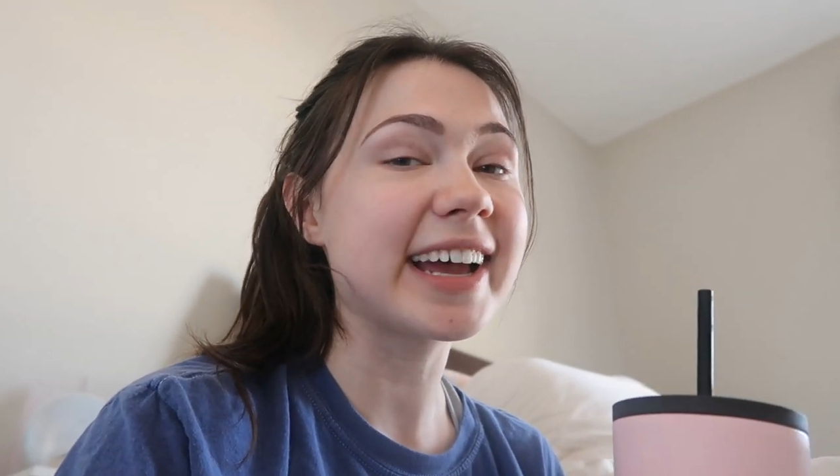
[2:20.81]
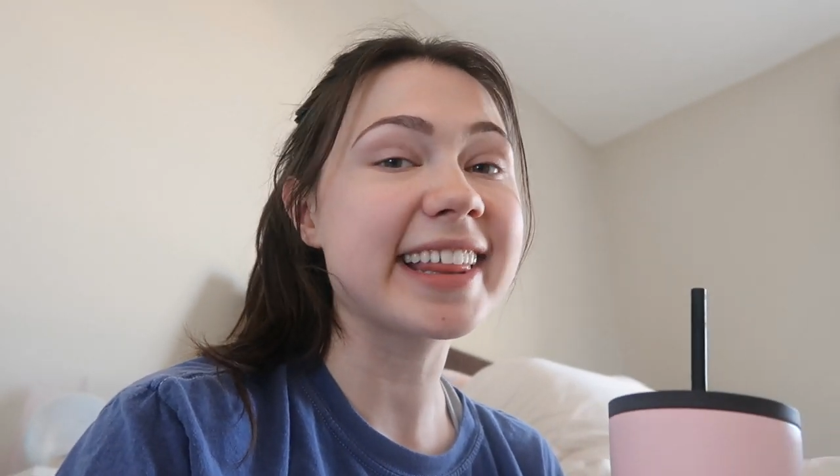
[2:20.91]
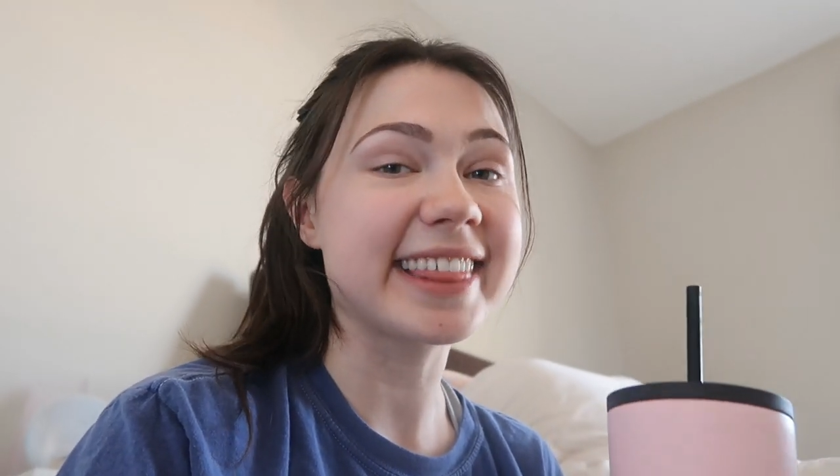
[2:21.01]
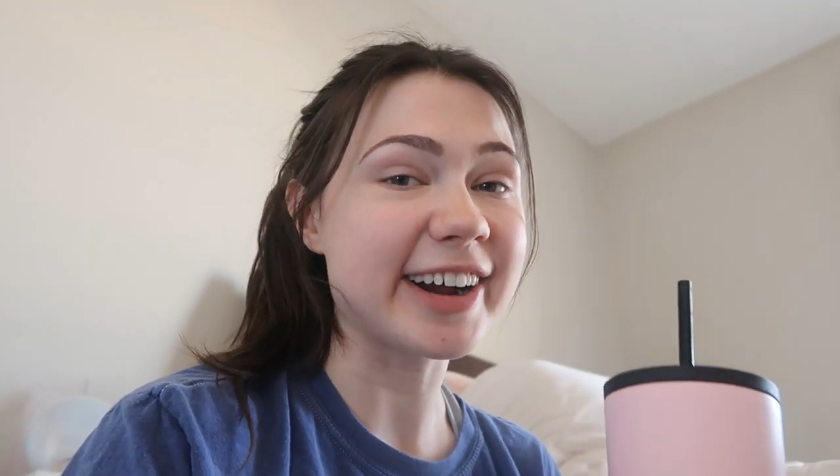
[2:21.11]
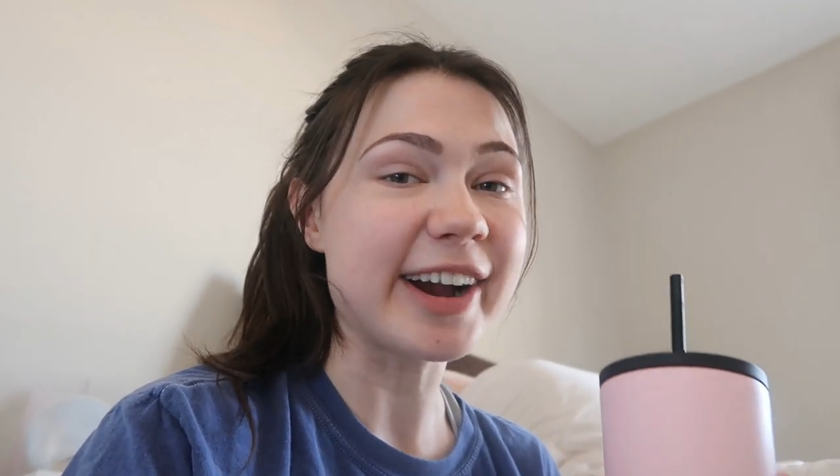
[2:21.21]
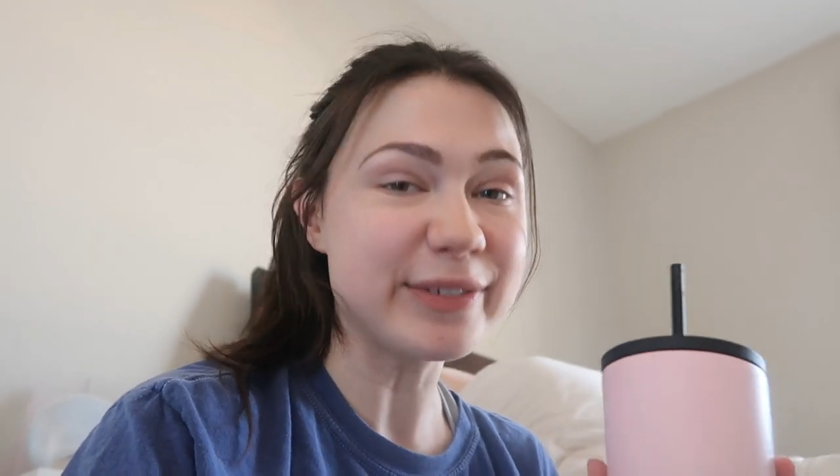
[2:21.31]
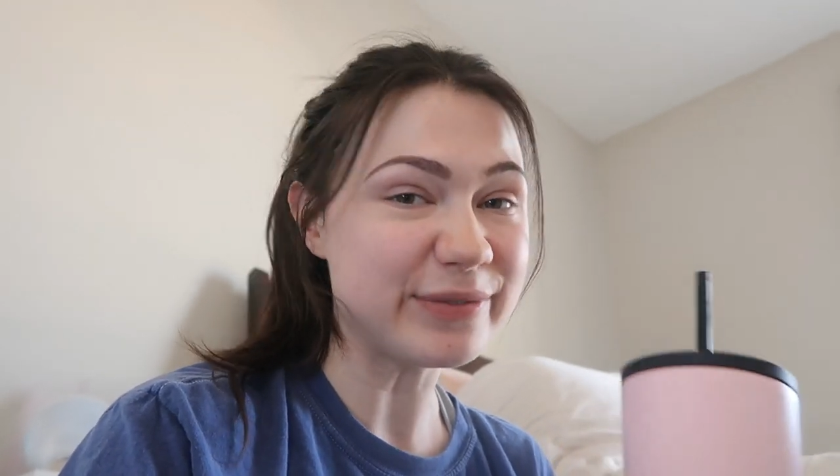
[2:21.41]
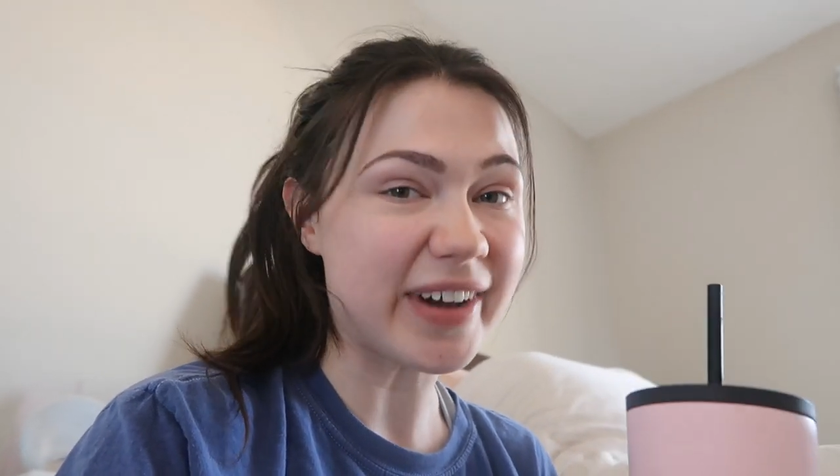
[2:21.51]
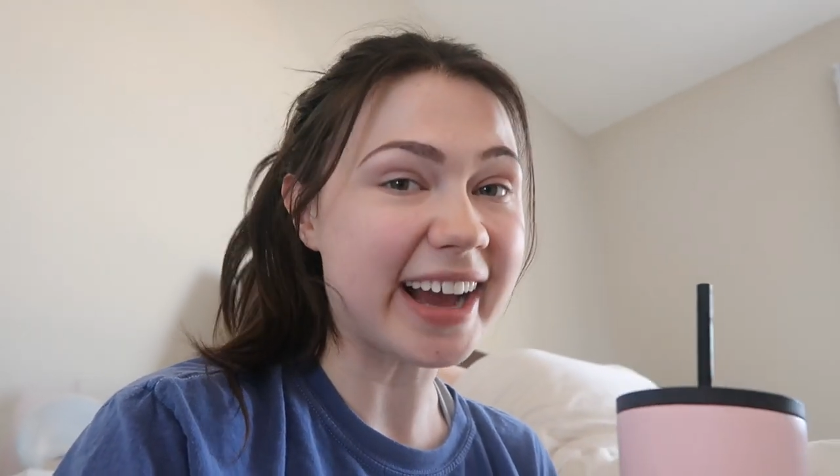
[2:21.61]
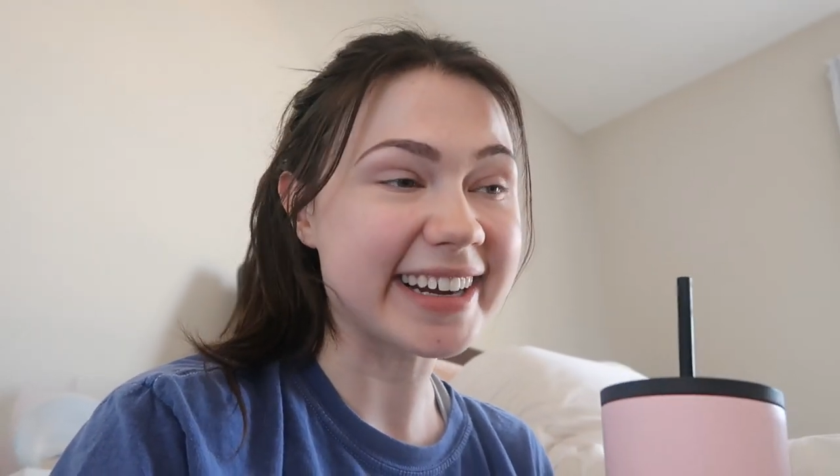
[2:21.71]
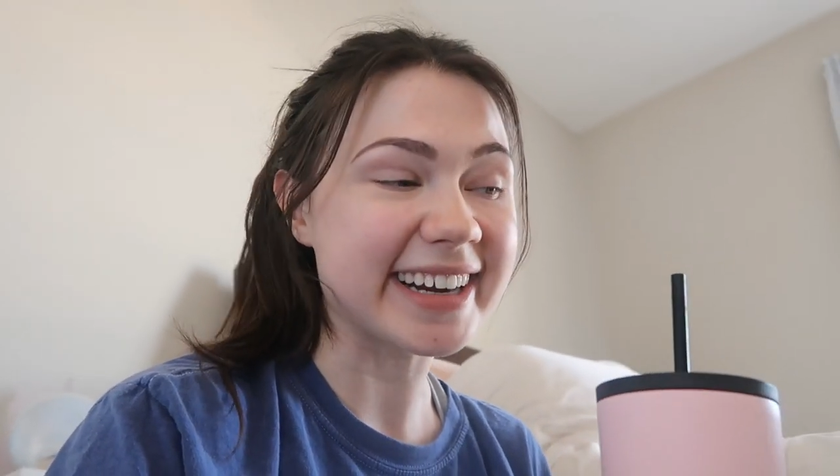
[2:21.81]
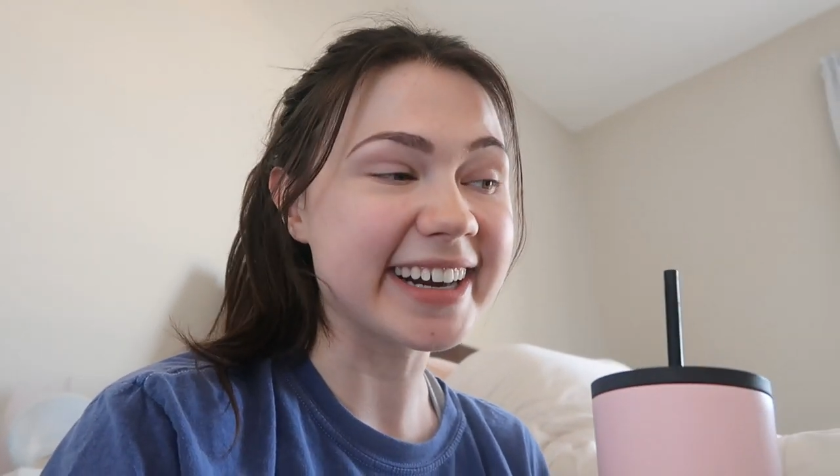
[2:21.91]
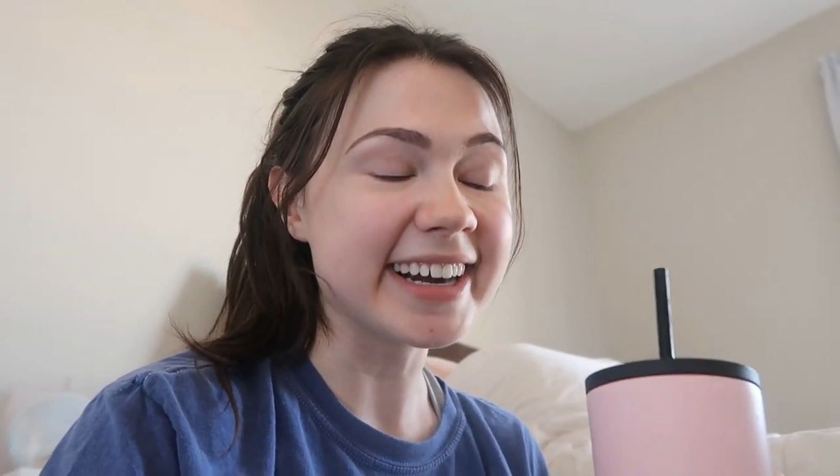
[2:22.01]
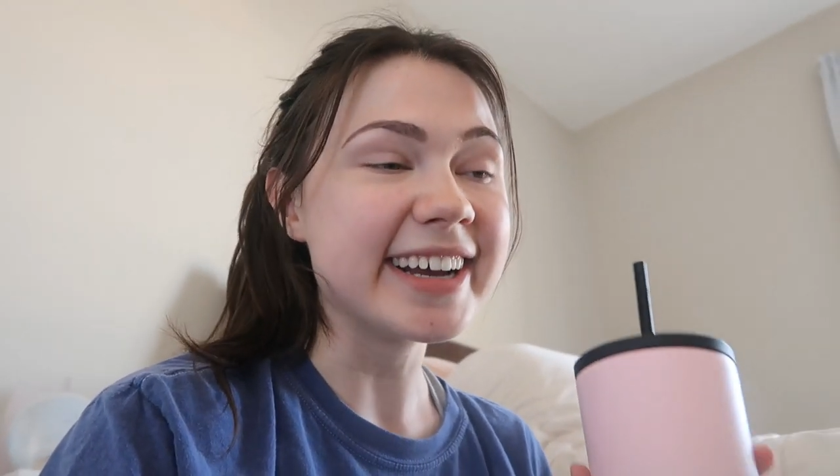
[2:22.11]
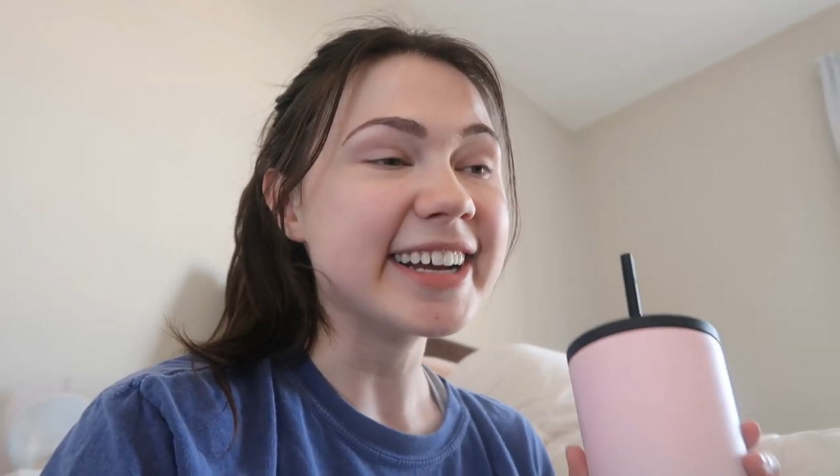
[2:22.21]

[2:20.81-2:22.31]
like they're on fire.